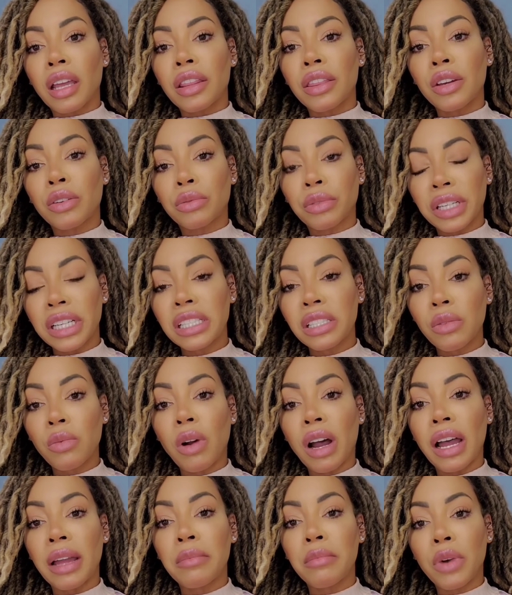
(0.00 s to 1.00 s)
The reason
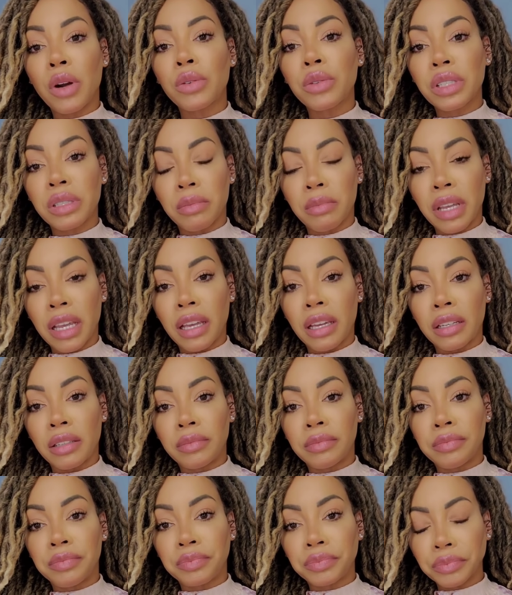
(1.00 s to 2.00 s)
why most
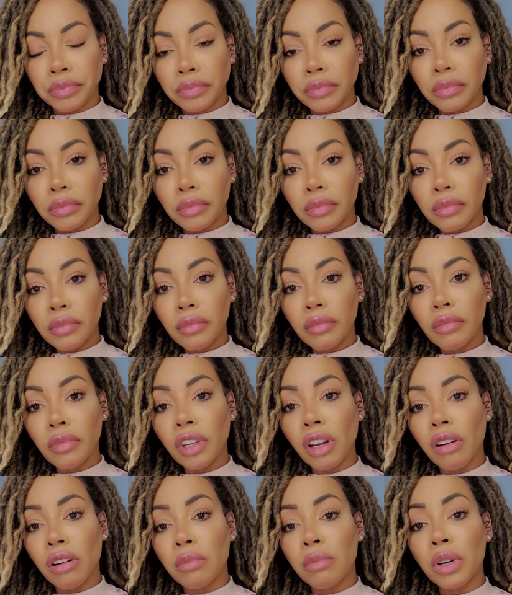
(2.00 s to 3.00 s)
men
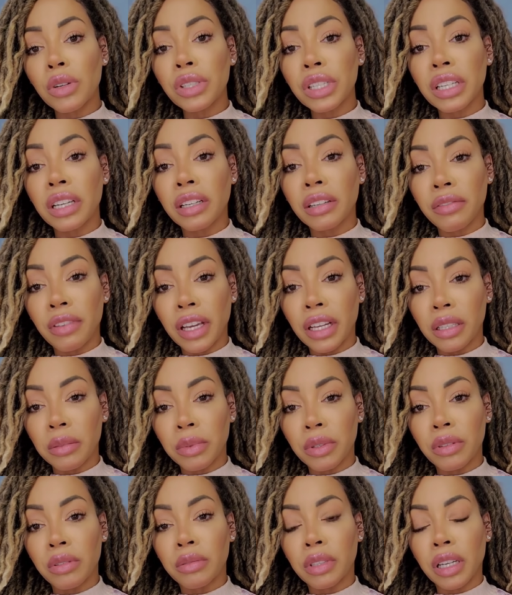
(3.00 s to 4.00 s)
are emotionally
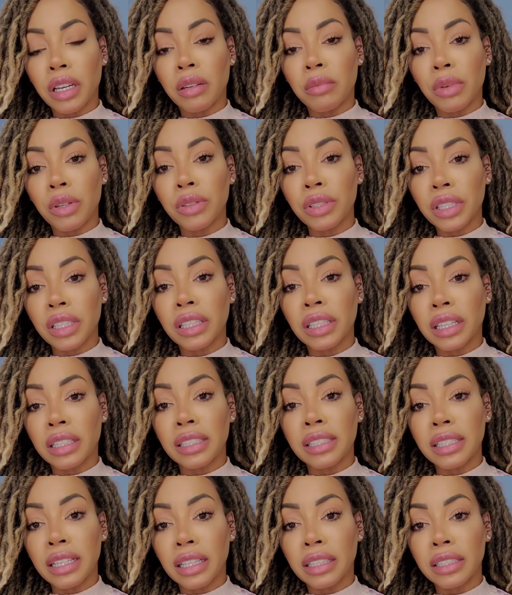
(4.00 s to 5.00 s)
unavailable and emotionally
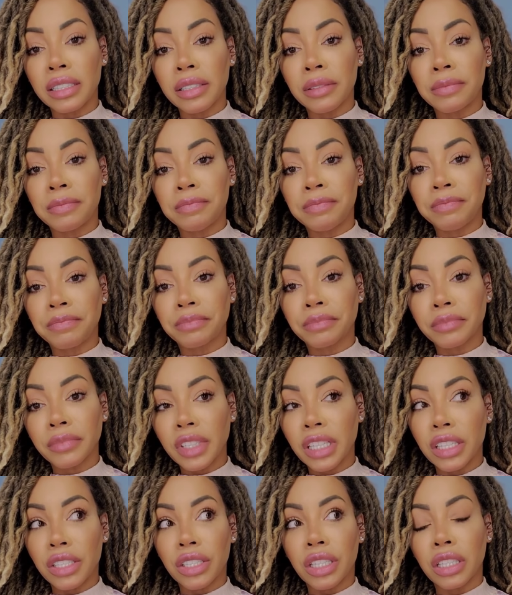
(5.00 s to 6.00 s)
unintelligent,
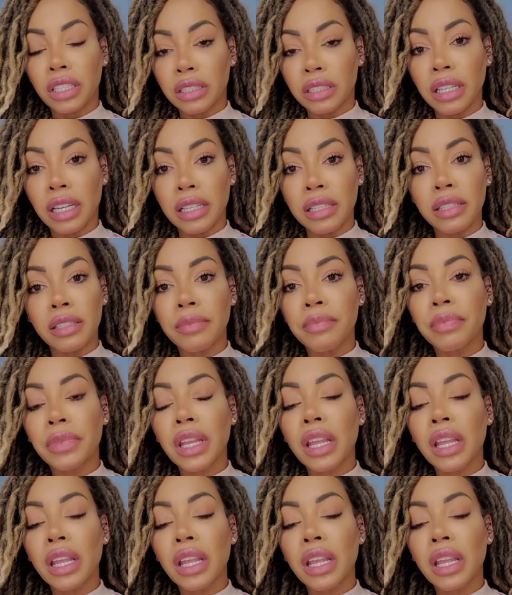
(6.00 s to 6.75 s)
as she says,